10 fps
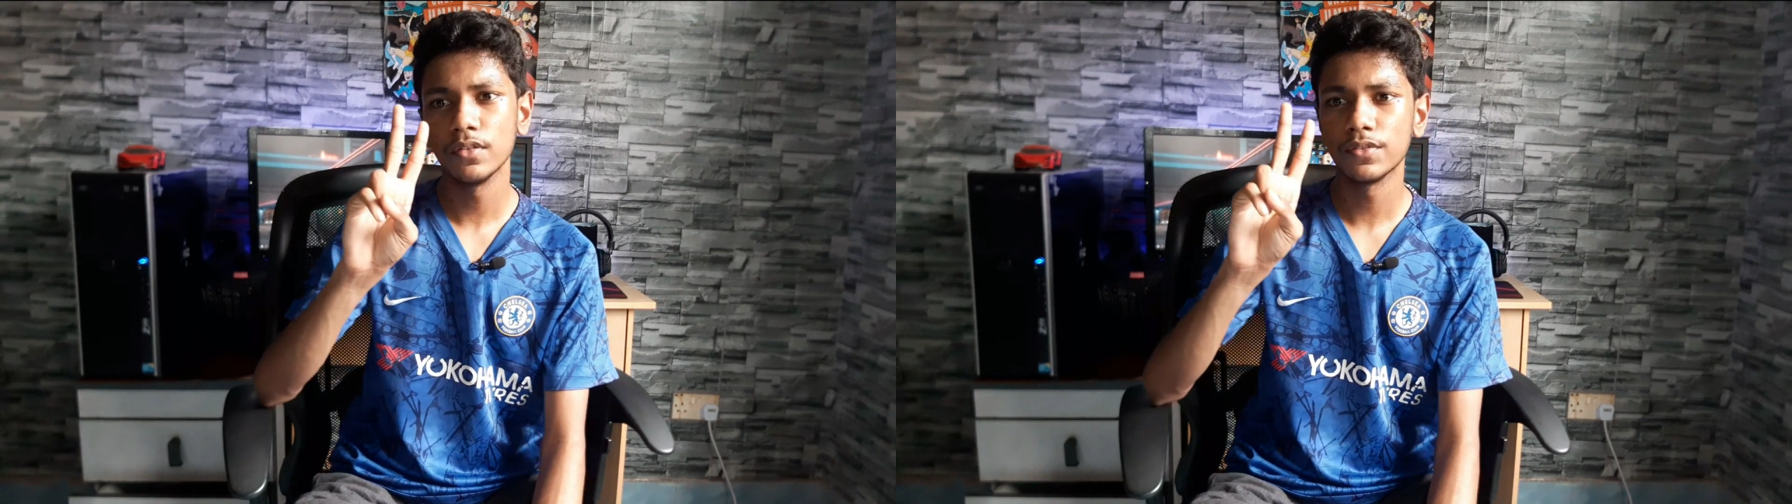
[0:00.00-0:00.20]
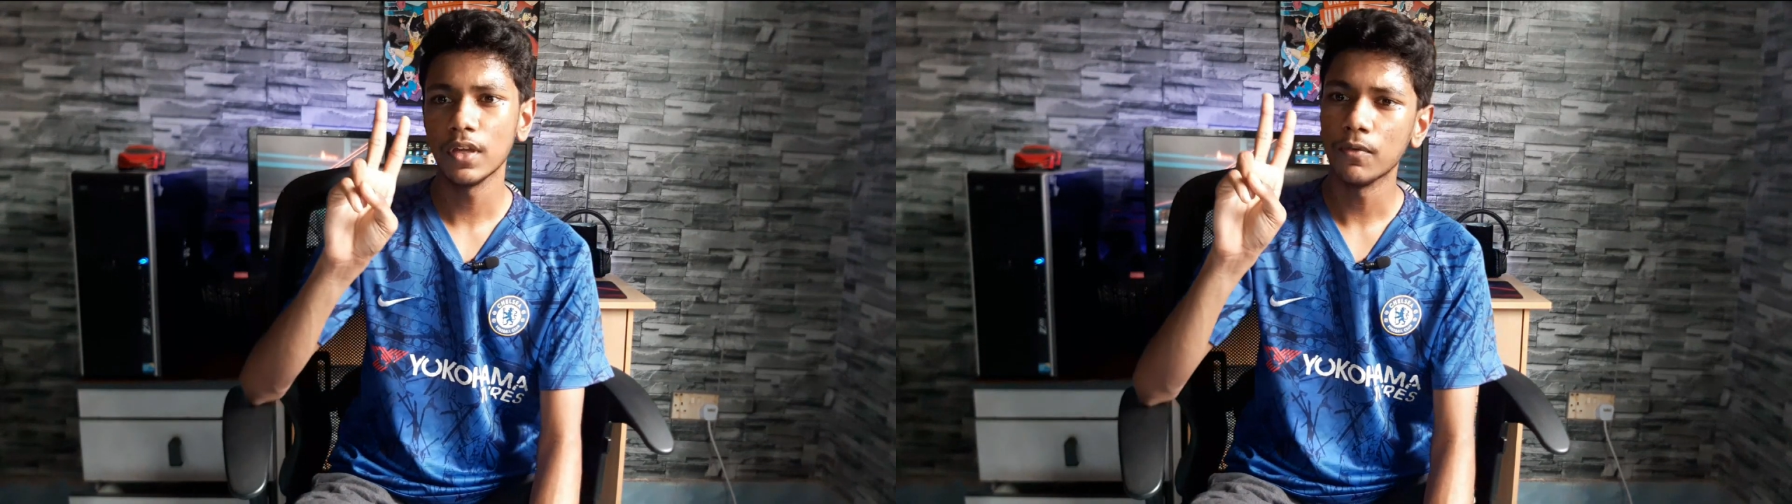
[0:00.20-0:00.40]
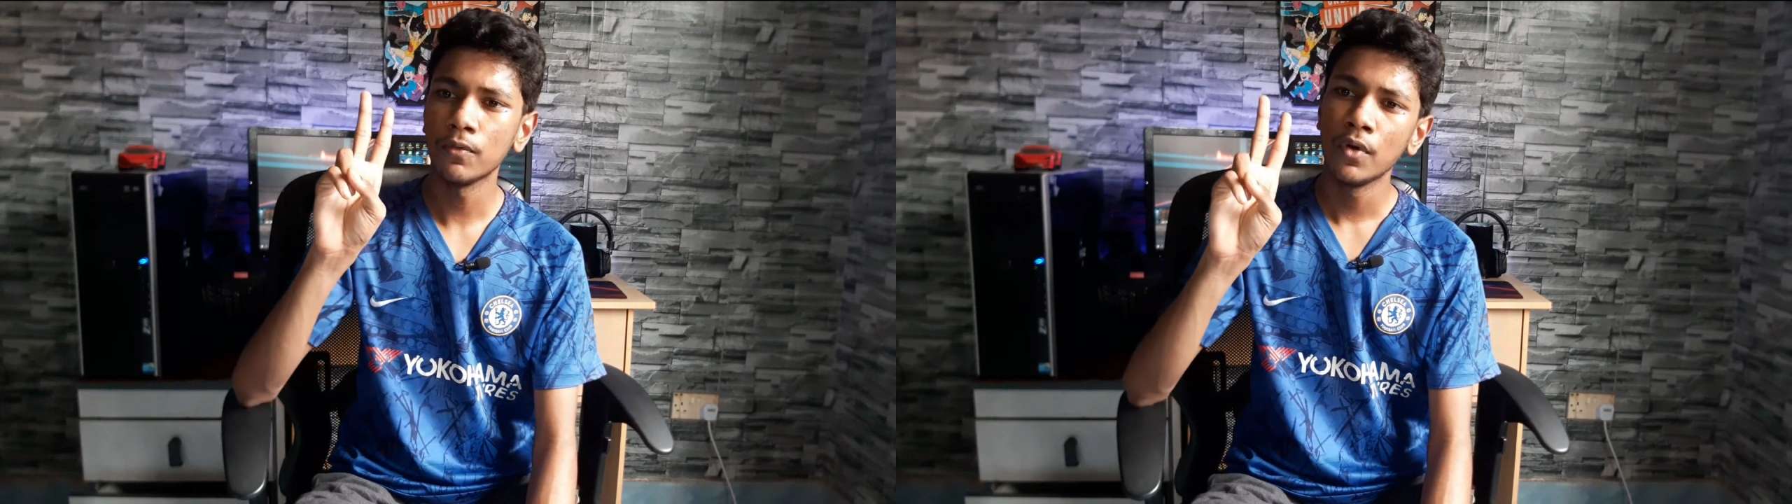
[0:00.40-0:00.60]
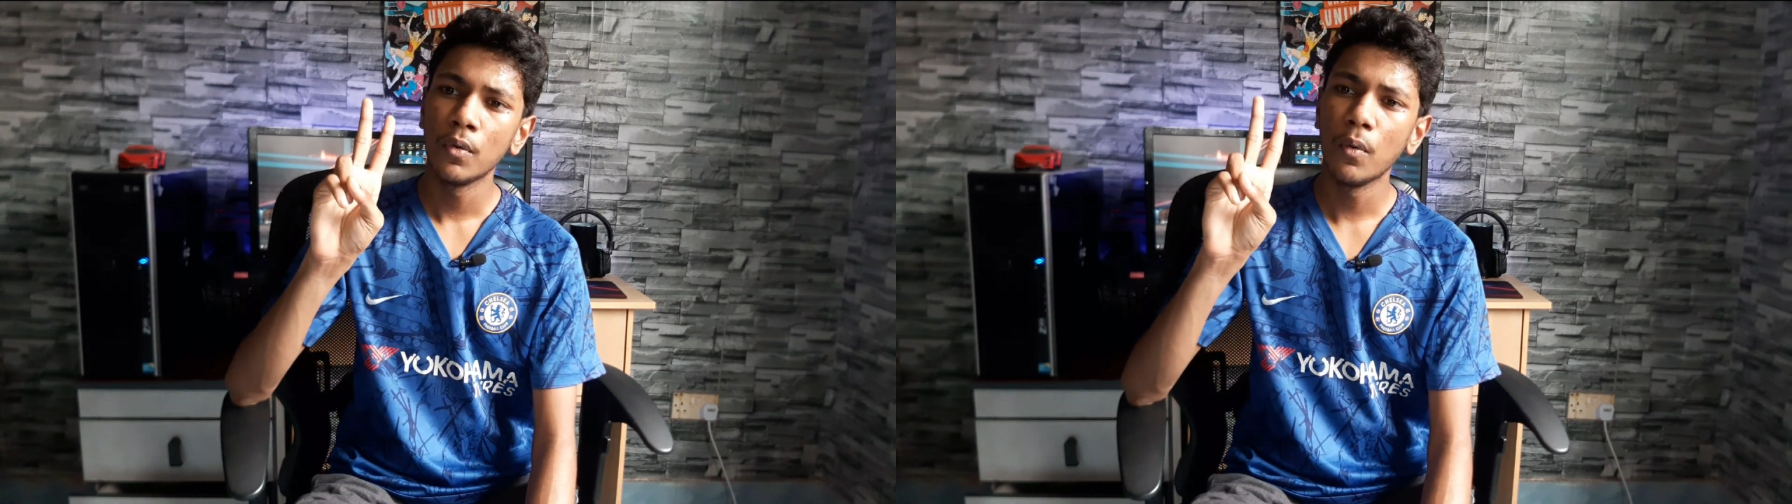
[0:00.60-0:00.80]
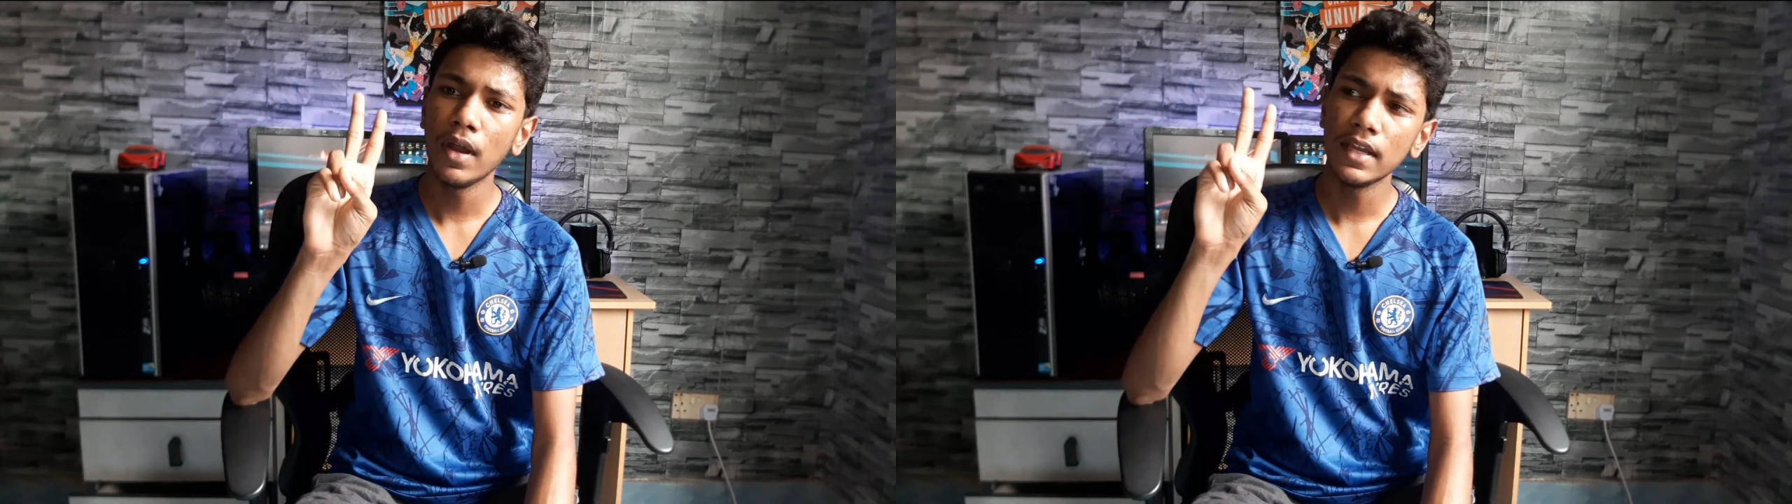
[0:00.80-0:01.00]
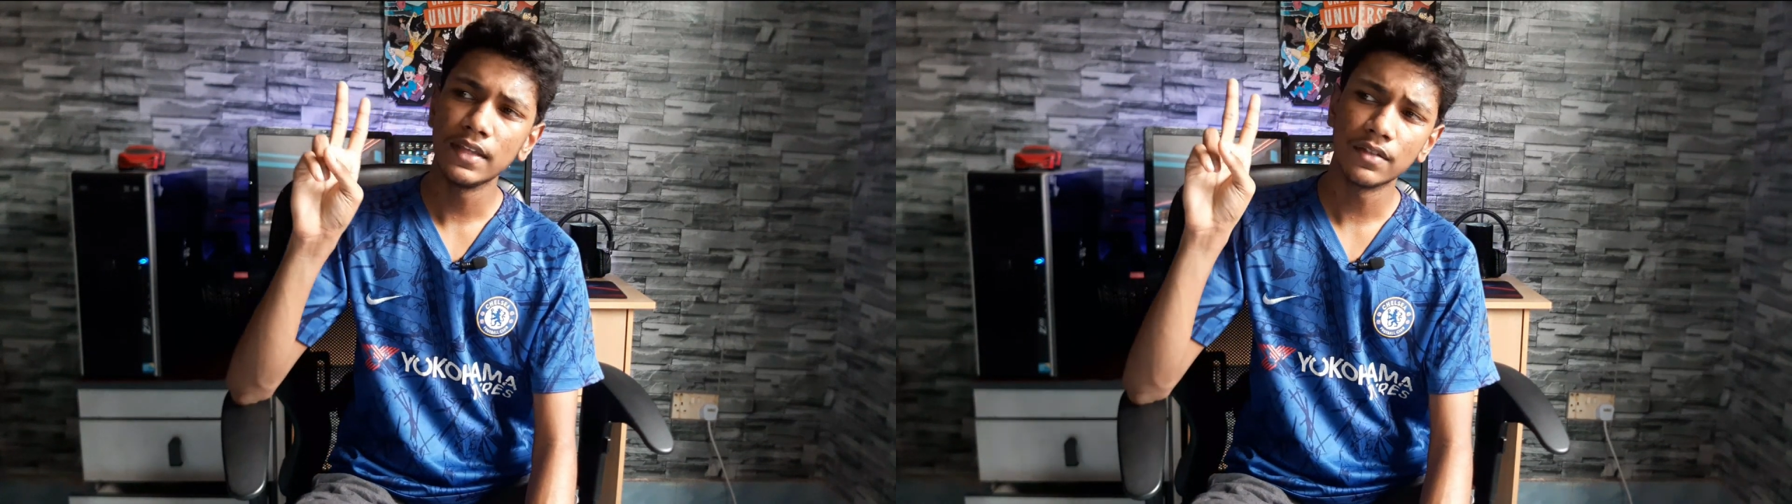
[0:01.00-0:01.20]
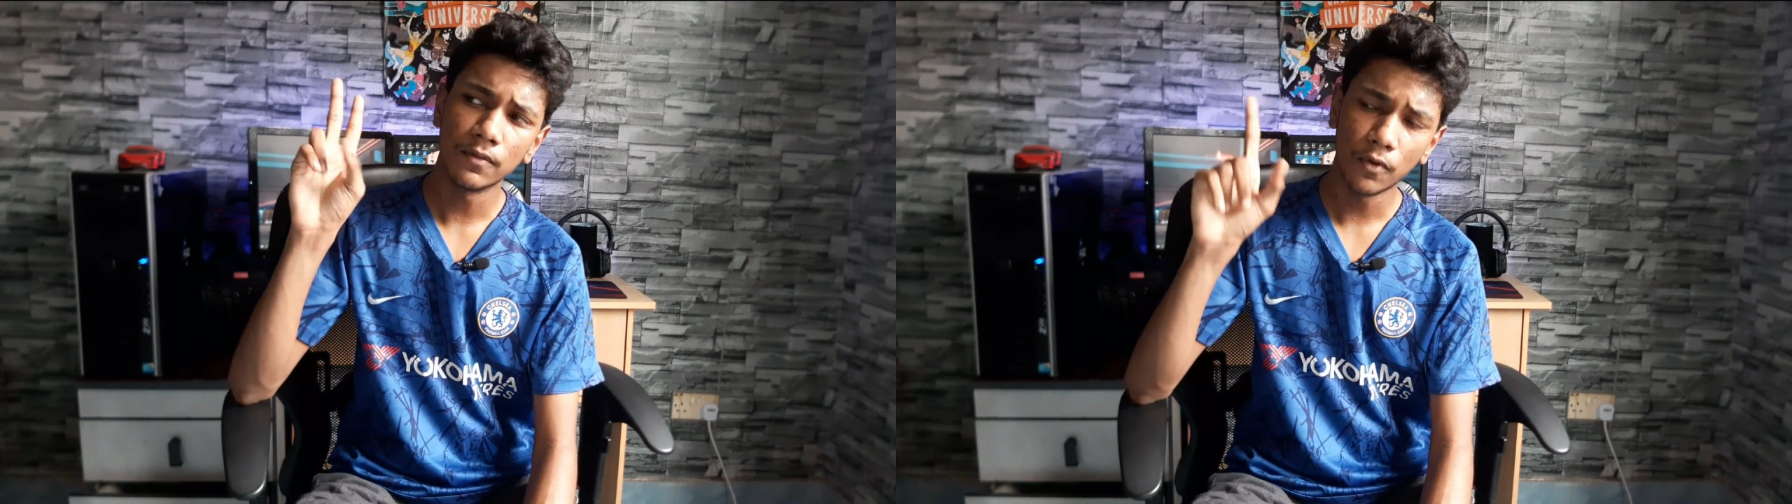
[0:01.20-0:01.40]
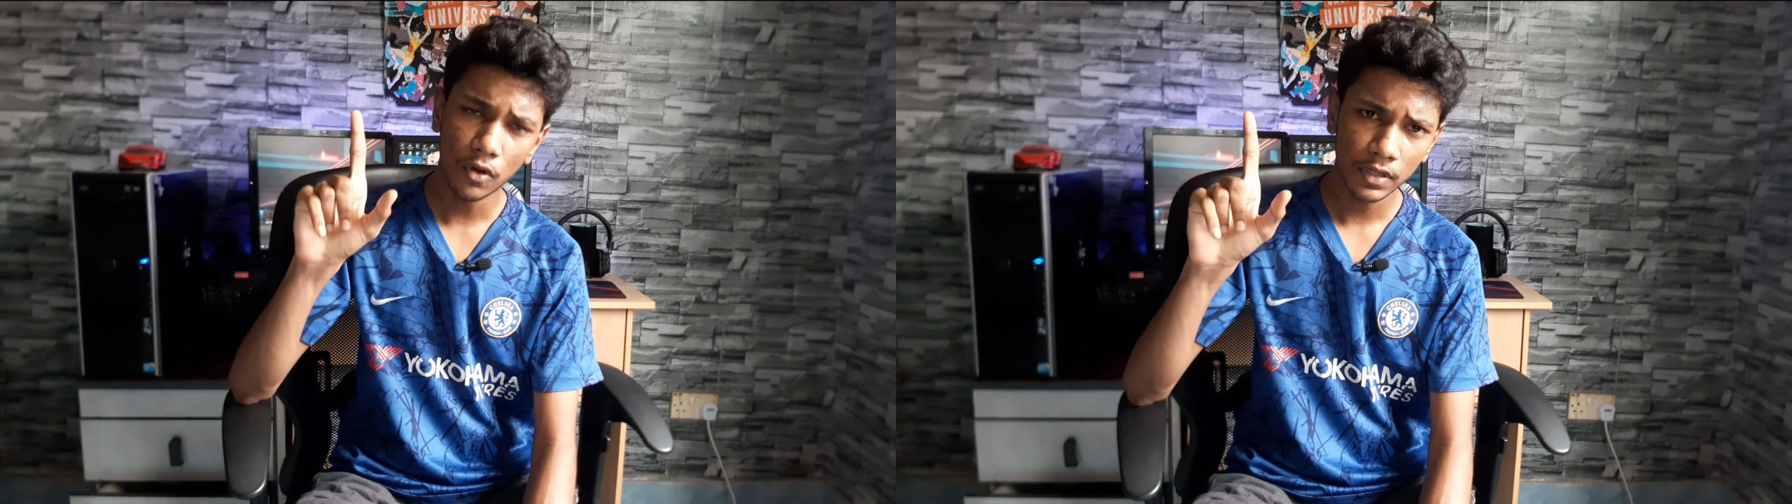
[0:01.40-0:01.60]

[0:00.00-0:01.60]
stuff. One is in a 4